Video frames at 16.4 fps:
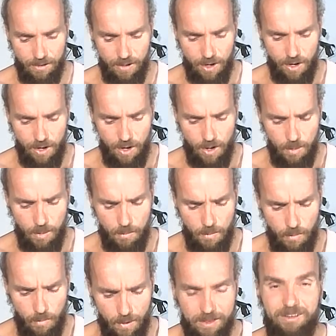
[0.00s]

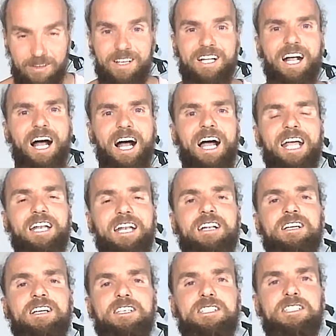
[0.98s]
with
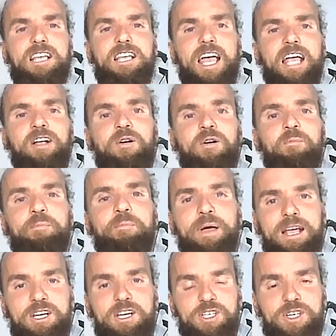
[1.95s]
kindness and
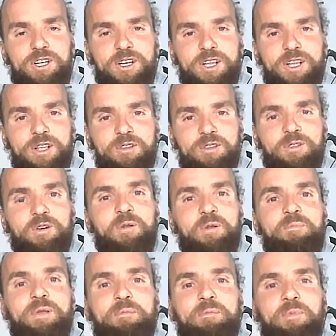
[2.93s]
compassion to the
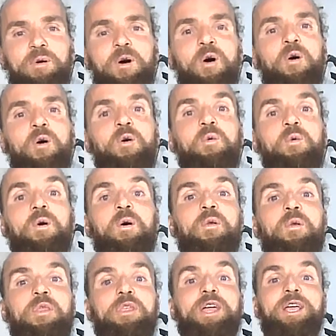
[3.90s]
people who
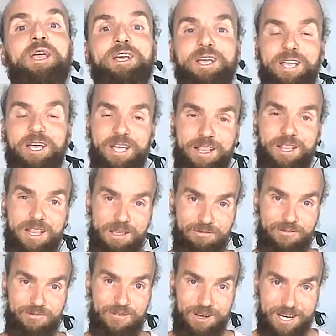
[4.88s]
will think
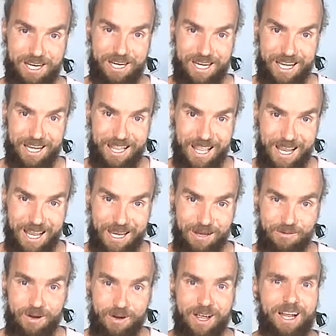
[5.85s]
differently than
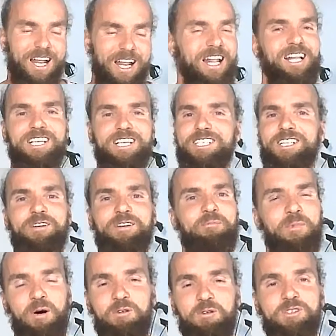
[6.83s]
you. That is the
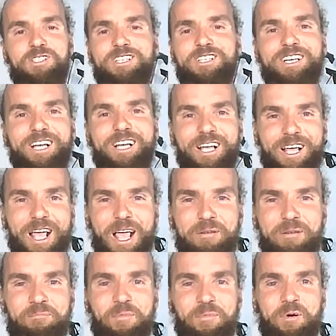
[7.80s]
most
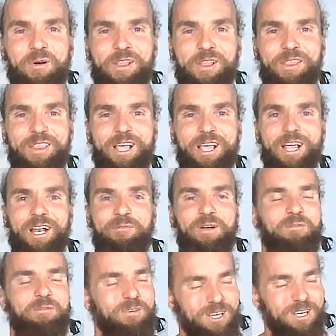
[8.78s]
important thing, in a
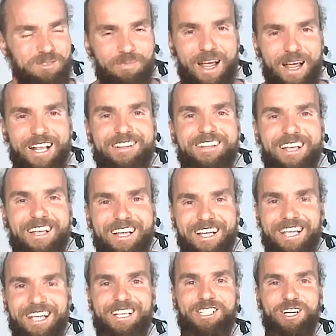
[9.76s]
way. Respect
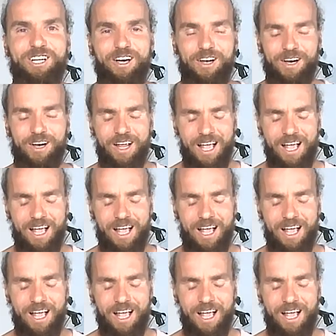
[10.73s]
each other.